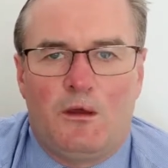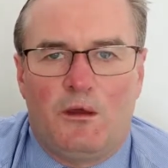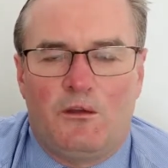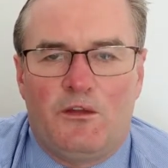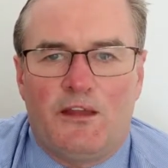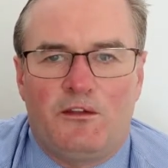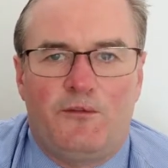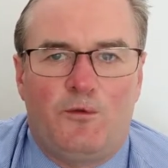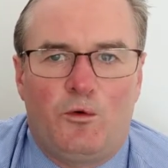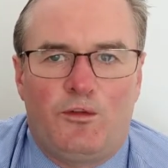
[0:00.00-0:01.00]
Okay, so that's
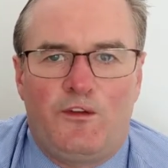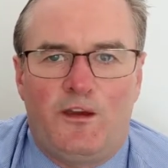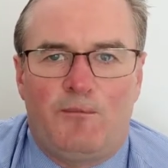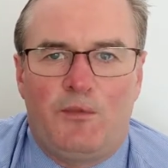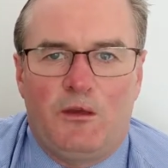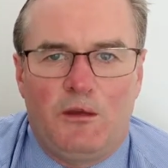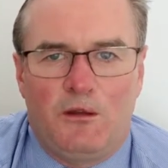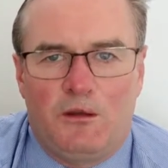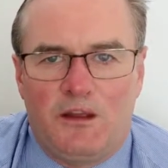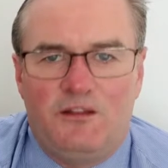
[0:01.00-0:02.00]
the fourth tip.
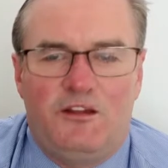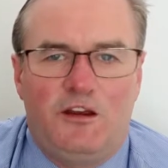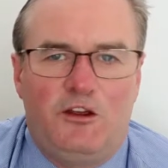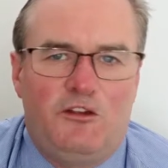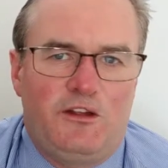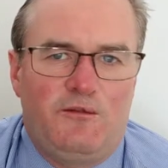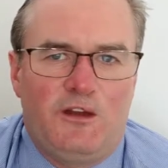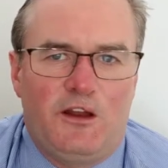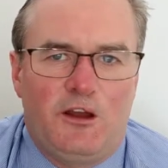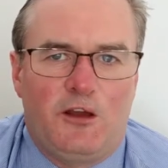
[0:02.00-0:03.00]
Consider using
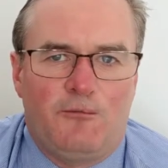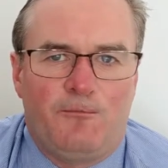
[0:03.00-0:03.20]
video.